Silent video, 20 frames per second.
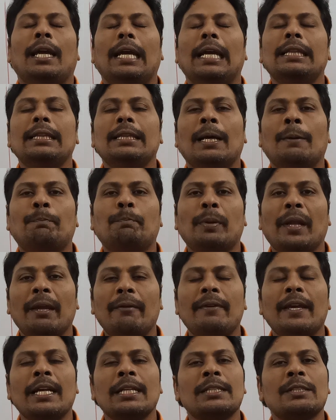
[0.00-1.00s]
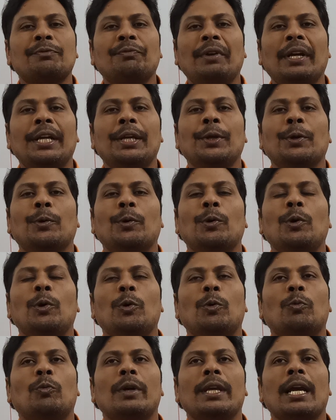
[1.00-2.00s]
In the previous
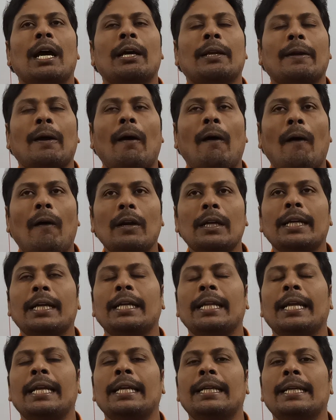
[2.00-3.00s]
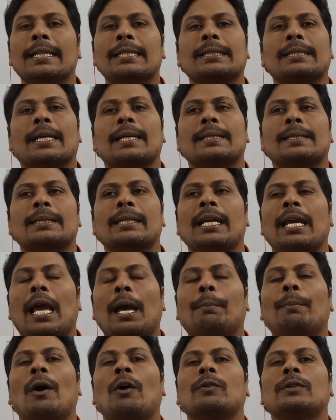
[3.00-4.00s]
video, we are already discussed
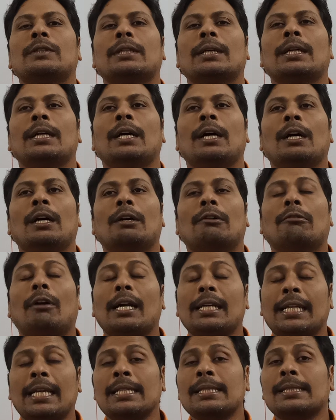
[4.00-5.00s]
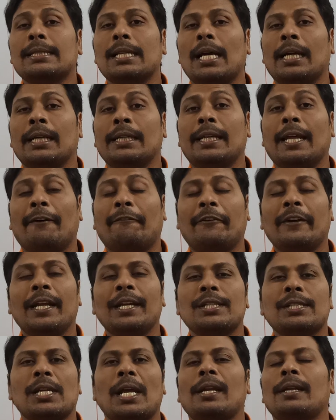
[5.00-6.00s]
about what is the
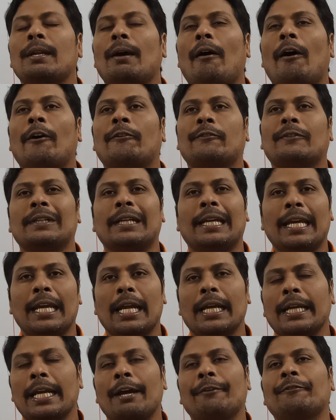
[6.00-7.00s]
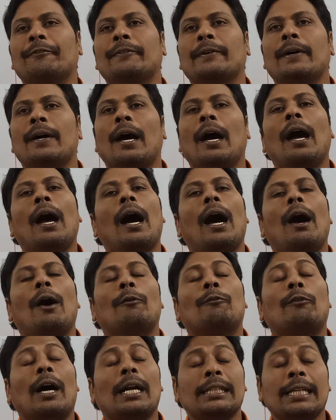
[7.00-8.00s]
definition of DNF,
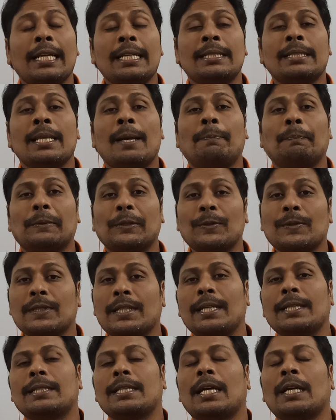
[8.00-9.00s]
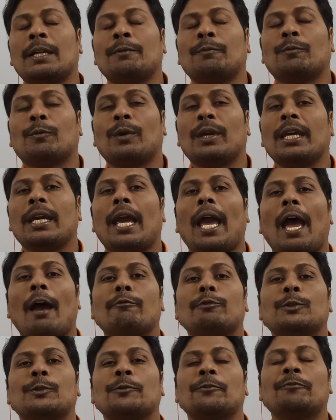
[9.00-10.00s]
what is the procedure we
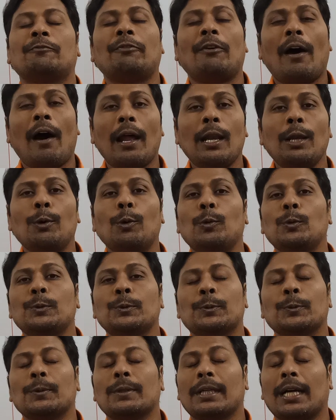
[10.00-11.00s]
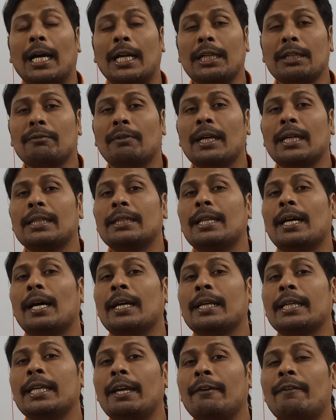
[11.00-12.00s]
have to follow to convert
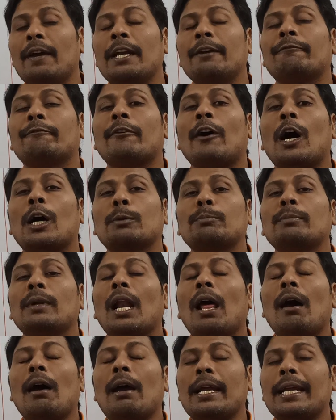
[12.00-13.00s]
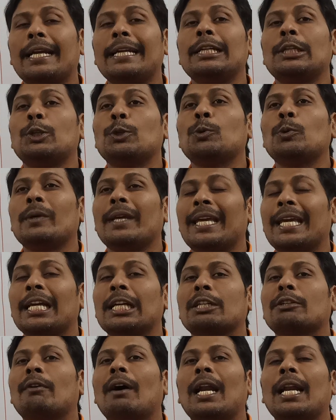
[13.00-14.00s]
the given formula into
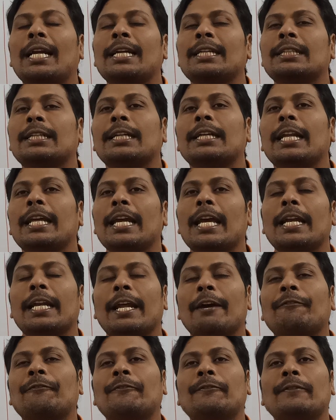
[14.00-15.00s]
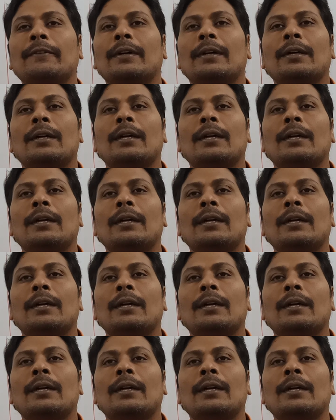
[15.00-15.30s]
equivalent DNF.